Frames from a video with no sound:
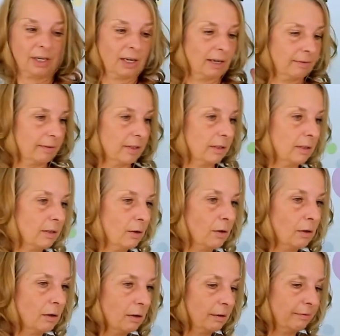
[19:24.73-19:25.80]
to have a
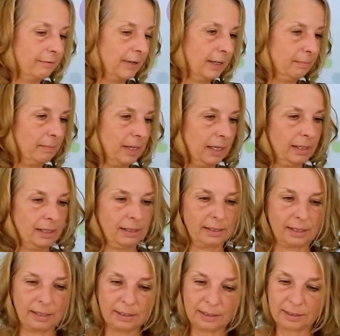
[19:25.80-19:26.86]
lot of fun making
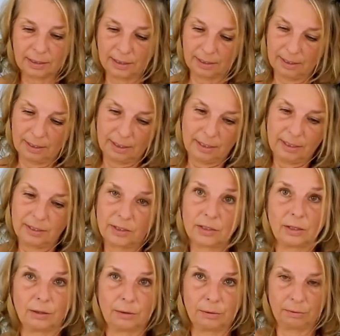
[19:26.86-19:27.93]
this.
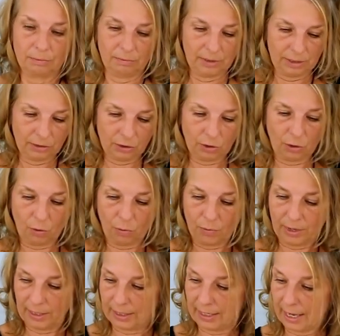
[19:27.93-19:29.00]
So let's go
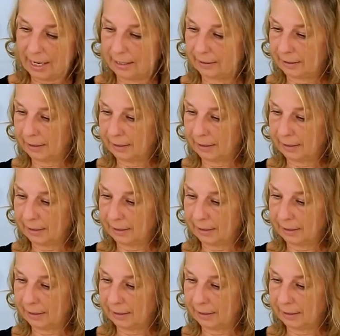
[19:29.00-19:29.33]
again